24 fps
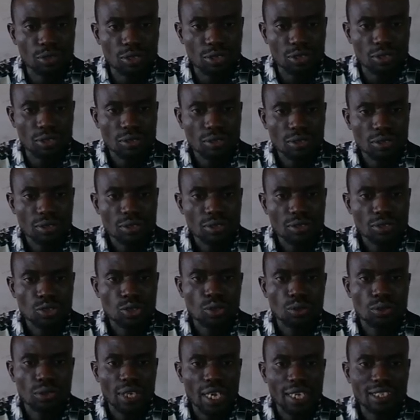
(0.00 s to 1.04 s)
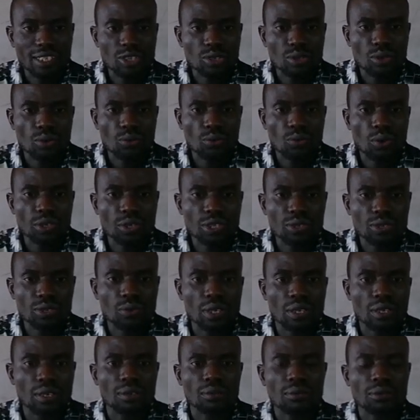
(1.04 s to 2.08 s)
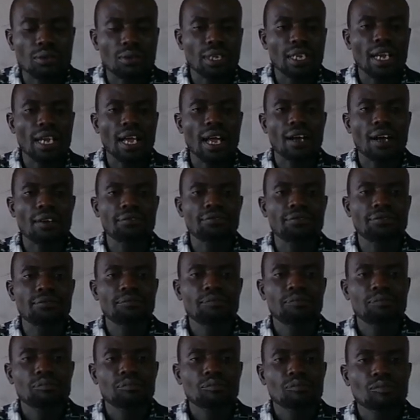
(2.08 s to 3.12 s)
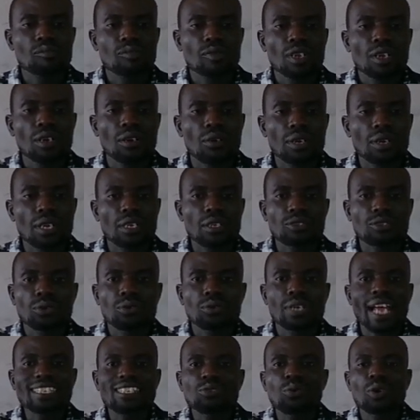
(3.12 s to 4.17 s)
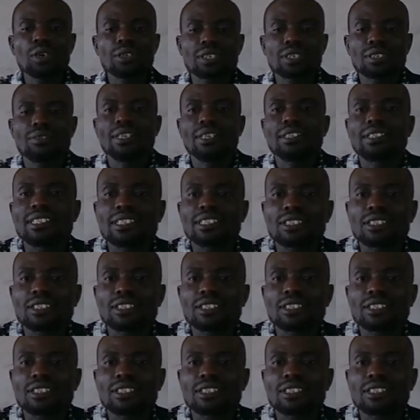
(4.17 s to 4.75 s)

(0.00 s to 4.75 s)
So that is what we only have. Okay, so that's what resistor